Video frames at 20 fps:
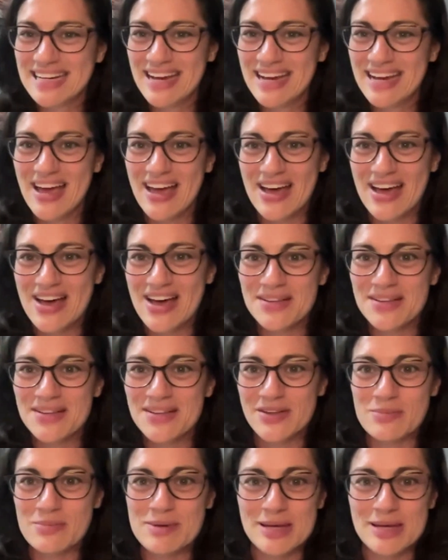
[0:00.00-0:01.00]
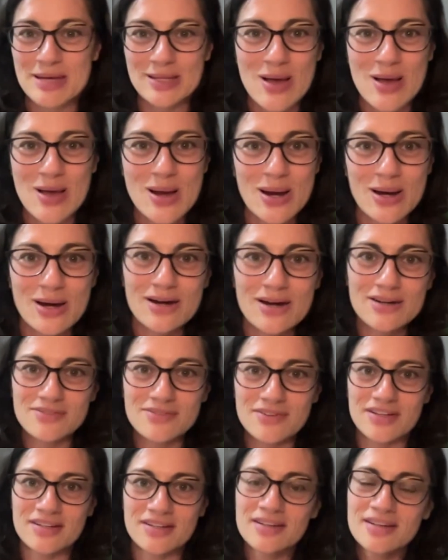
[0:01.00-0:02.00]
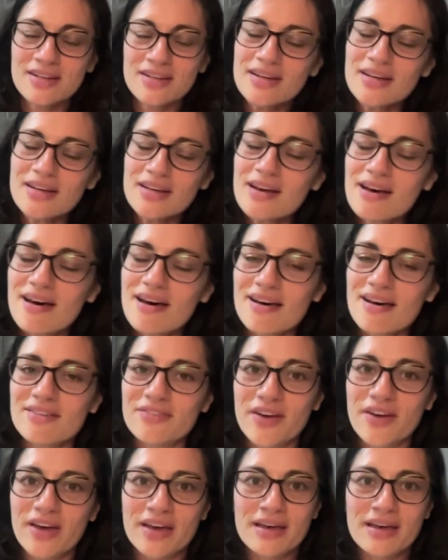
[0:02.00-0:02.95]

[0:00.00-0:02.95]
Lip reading: a little bit longer of